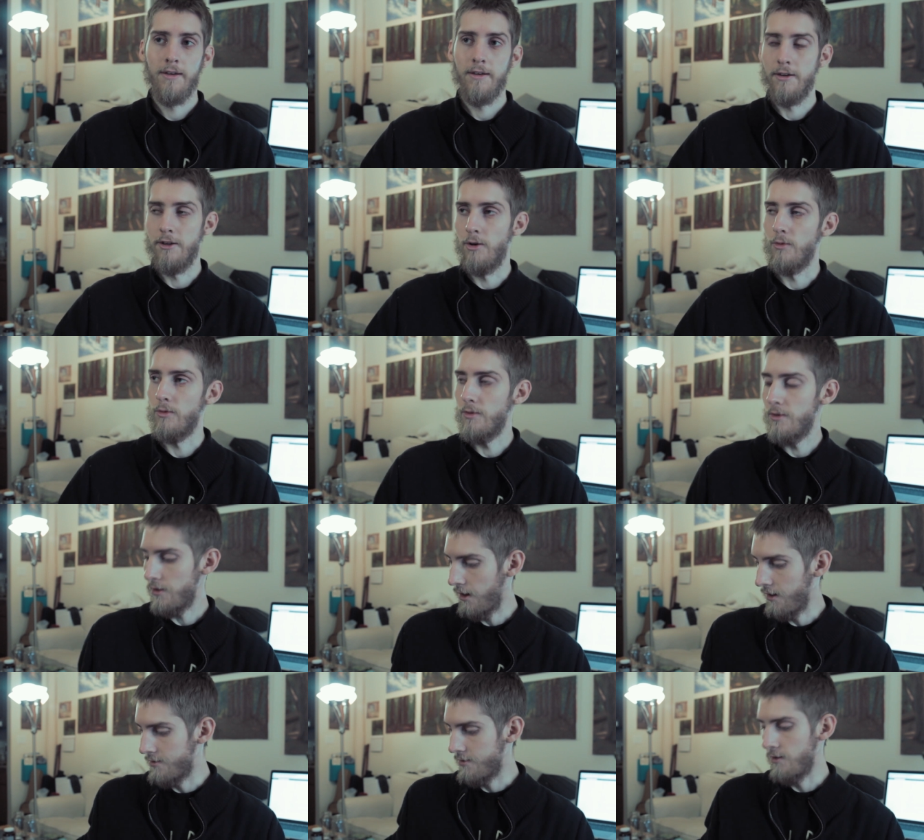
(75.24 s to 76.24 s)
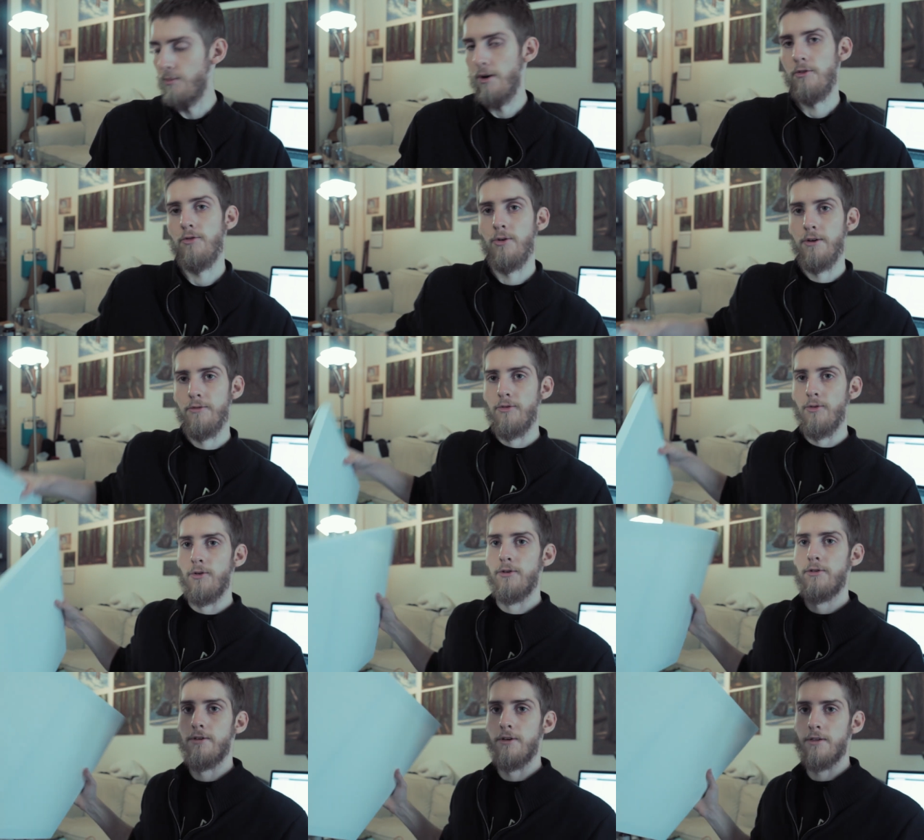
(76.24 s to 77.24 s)
you know, 18 by
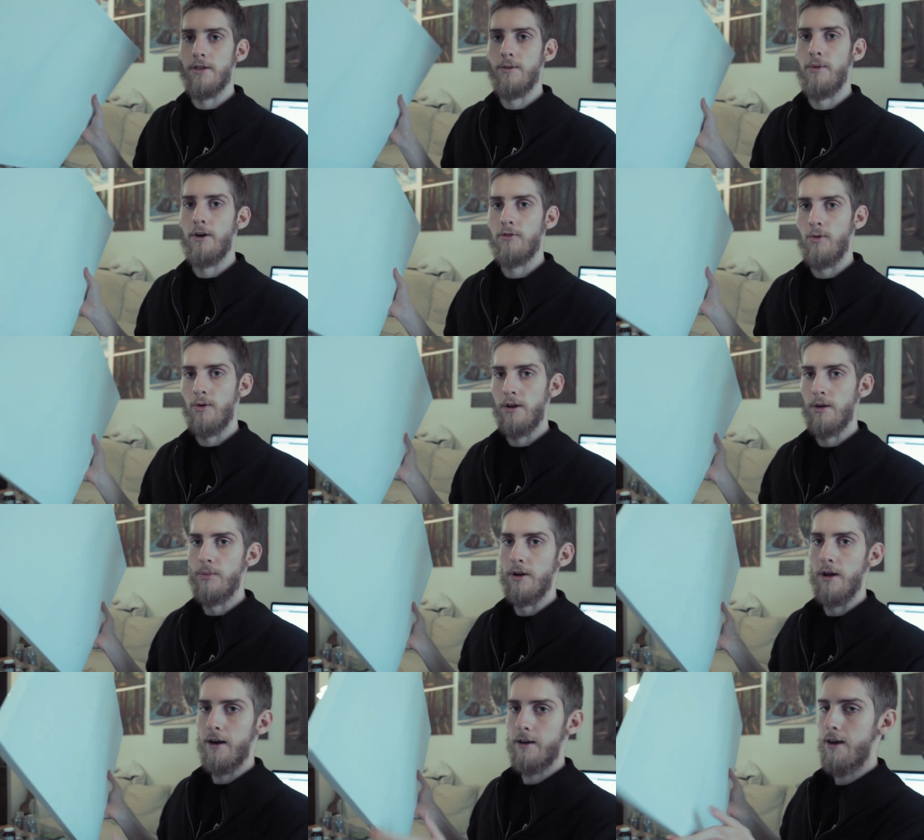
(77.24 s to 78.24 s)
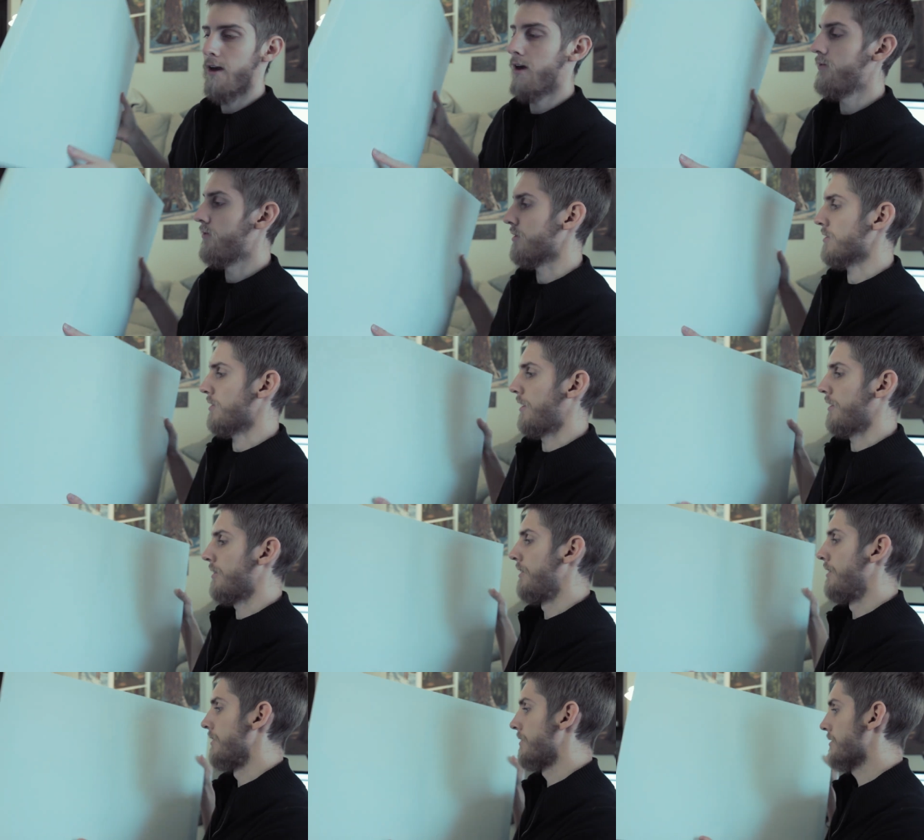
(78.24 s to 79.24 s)
24, 16 by 20, but a canvas like
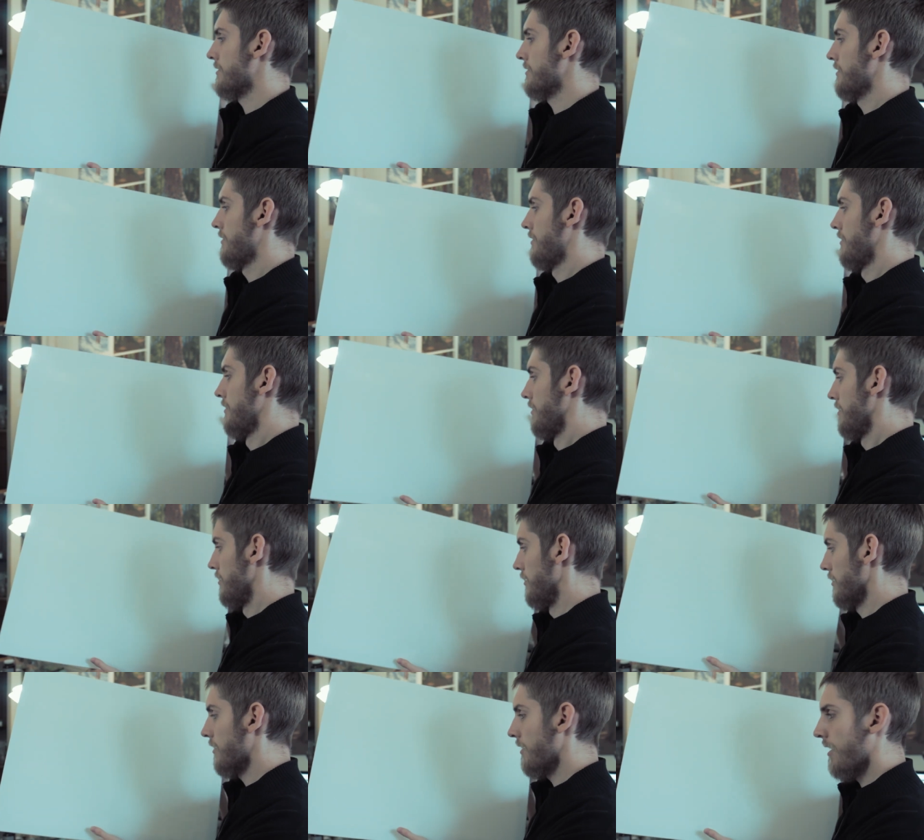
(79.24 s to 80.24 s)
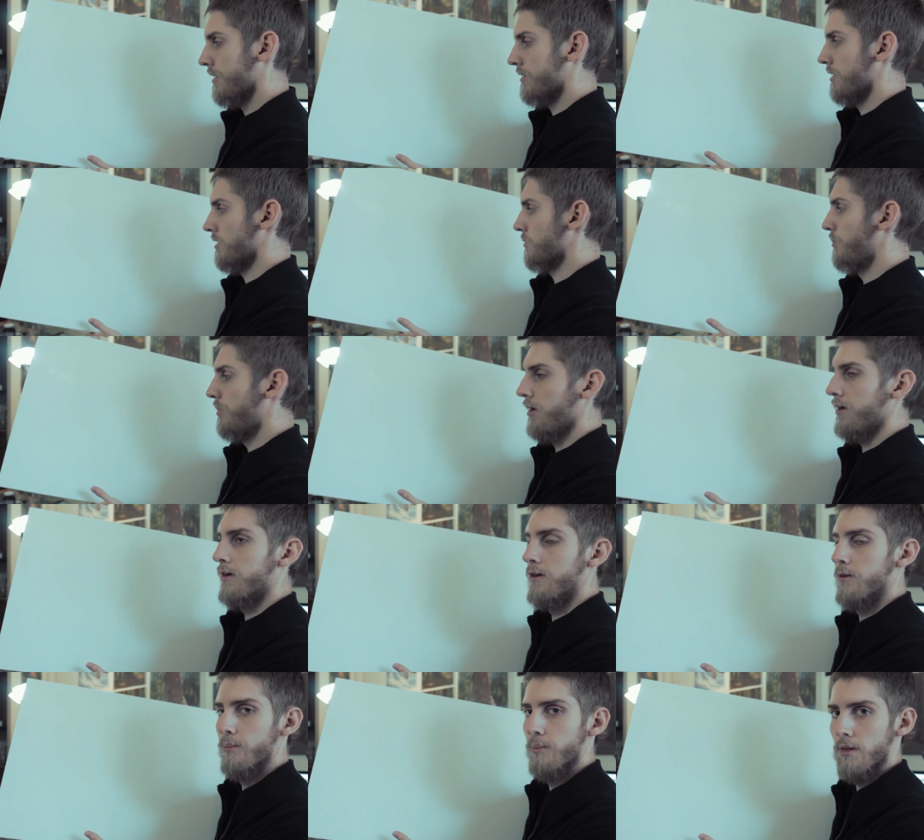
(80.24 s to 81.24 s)
this, looking at this
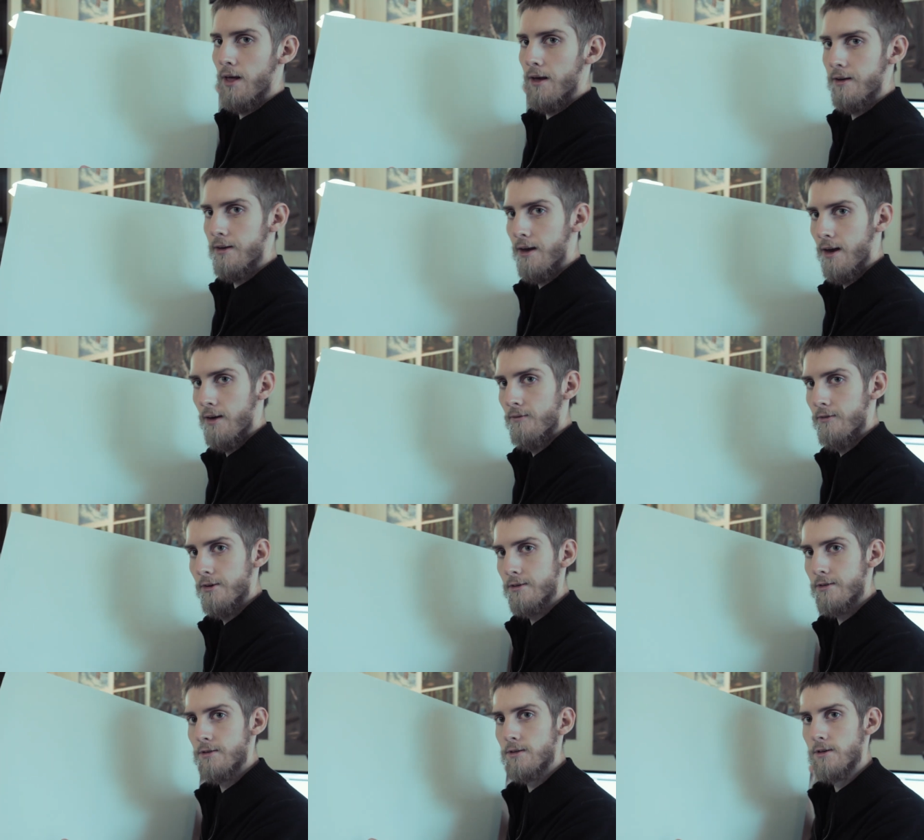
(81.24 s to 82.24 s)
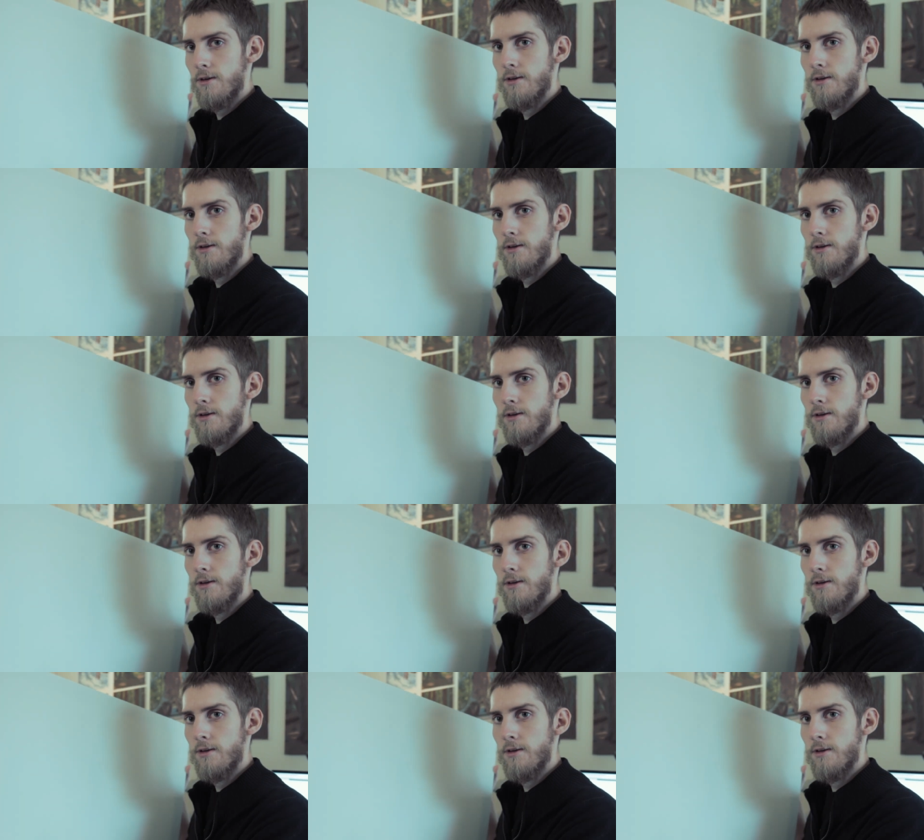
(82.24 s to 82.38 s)
big blank canvas